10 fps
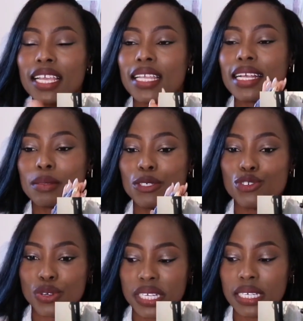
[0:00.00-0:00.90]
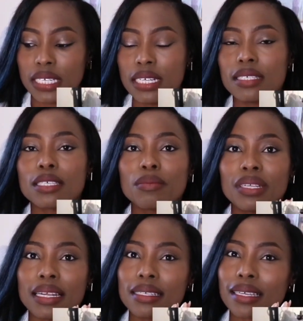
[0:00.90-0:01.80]
it has been trendy it is
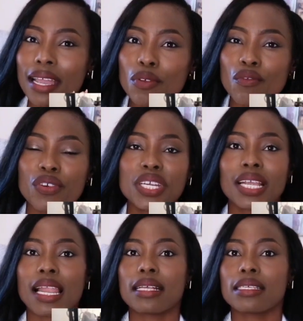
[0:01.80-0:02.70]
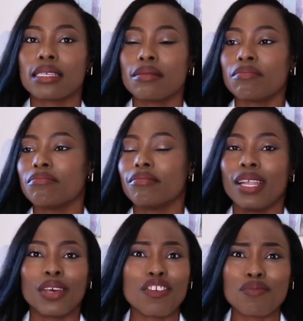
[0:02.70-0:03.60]
something that is kind of very classy
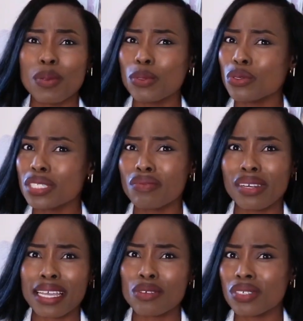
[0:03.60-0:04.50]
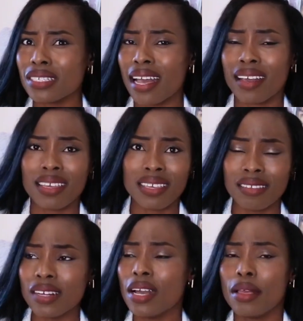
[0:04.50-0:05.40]
a lot of people don't even like using high
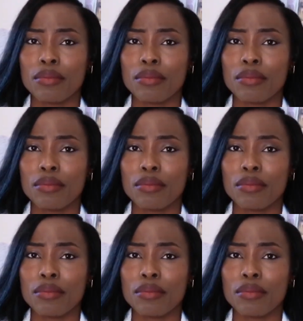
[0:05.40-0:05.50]
heel